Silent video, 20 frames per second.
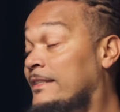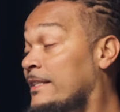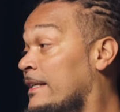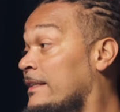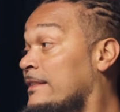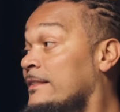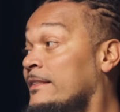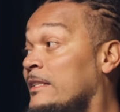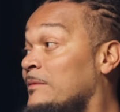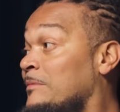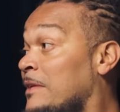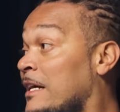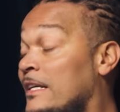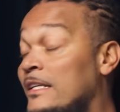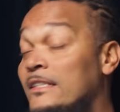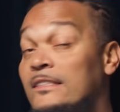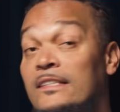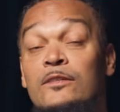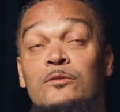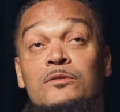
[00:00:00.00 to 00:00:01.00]
text seemed like
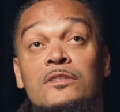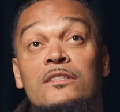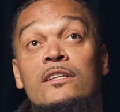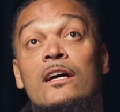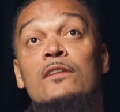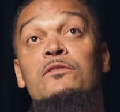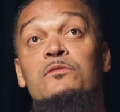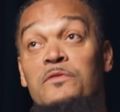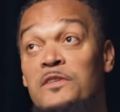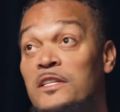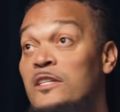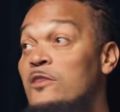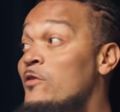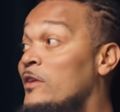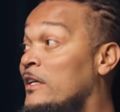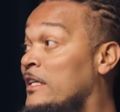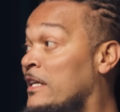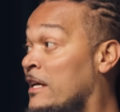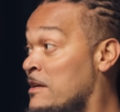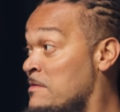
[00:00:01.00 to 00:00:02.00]
it is. And there was another video
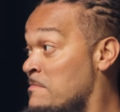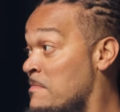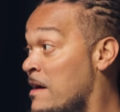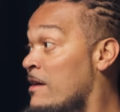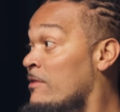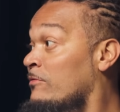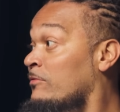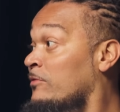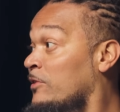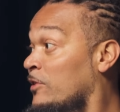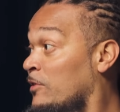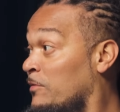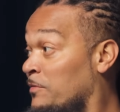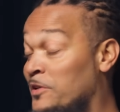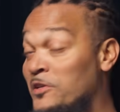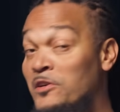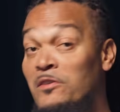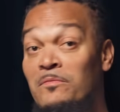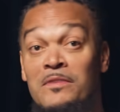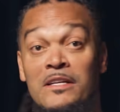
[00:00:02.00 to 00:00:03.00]
that came out of
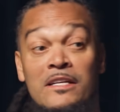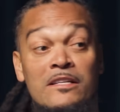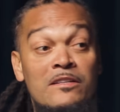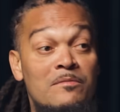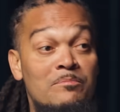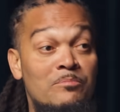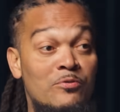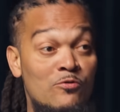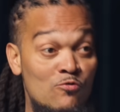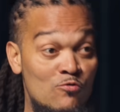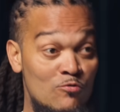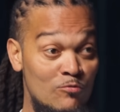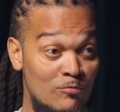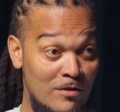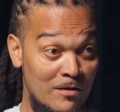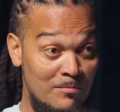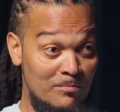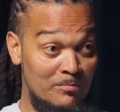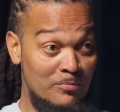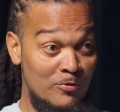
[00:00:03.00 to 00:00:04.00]
him in a
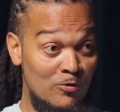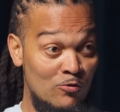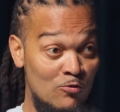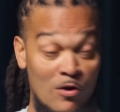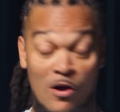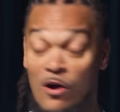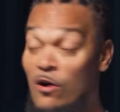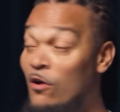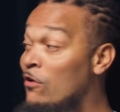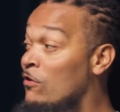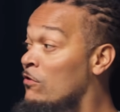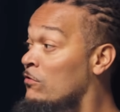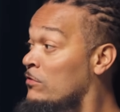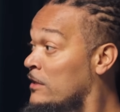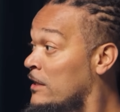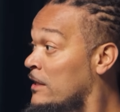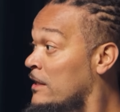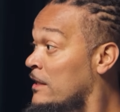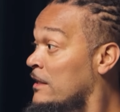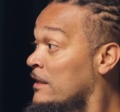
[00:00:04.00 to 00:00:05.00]
pool hall
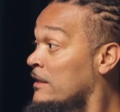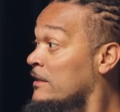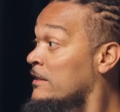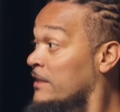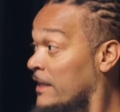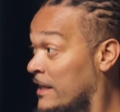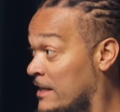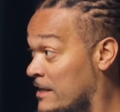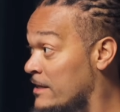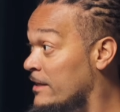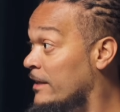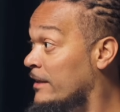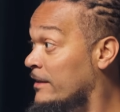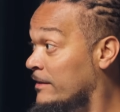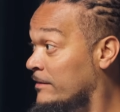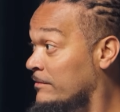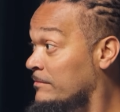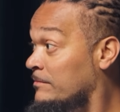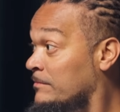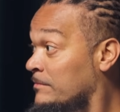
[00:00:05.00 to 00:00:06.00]
saying
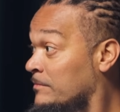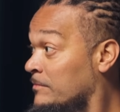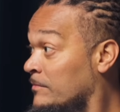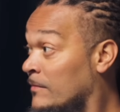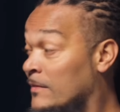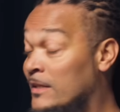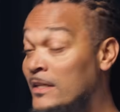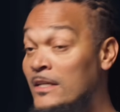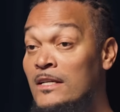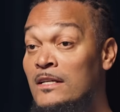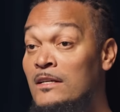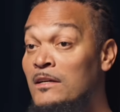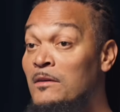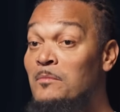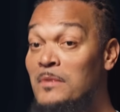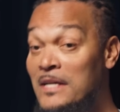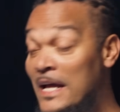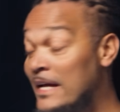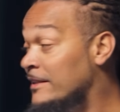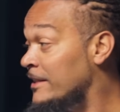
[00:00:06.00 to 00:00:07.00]
nigga.
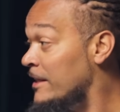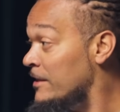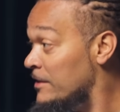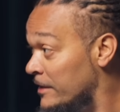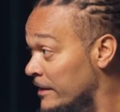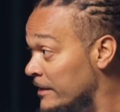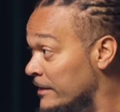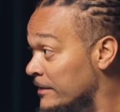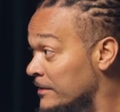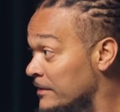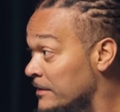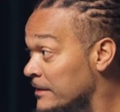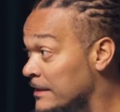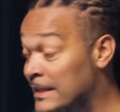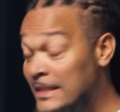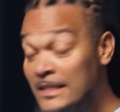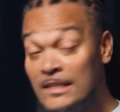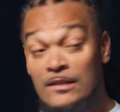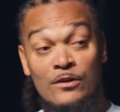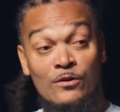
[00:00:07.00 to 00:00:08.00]
But I tell you this,
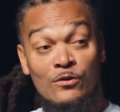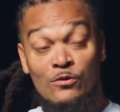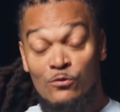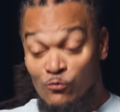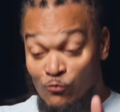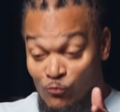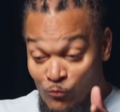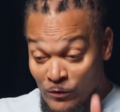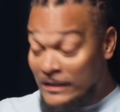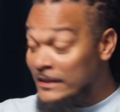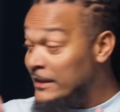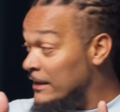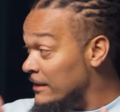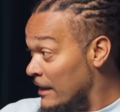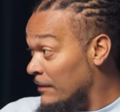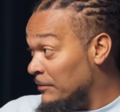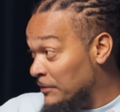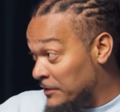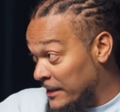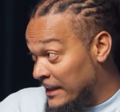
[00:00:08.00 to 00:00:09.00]
Richie
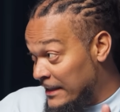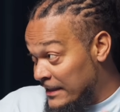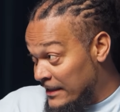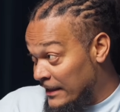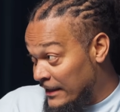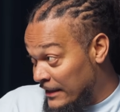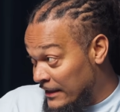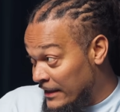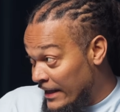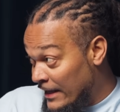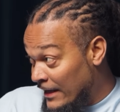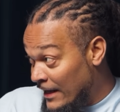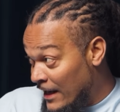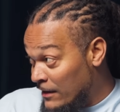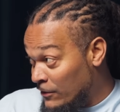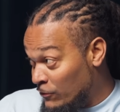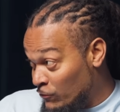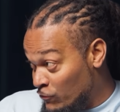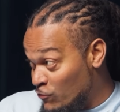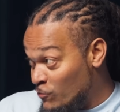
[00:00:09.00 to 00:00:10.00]
never said nigga in that
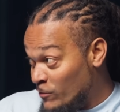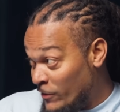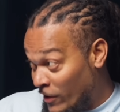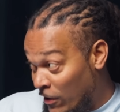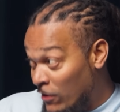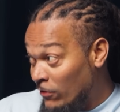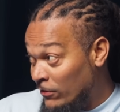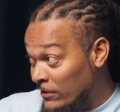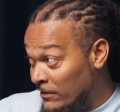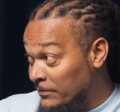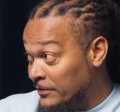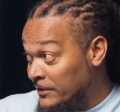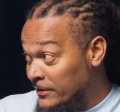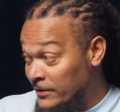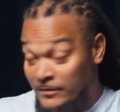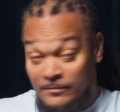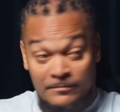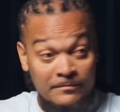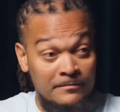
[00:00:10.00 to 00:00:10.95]
locker room with all of us.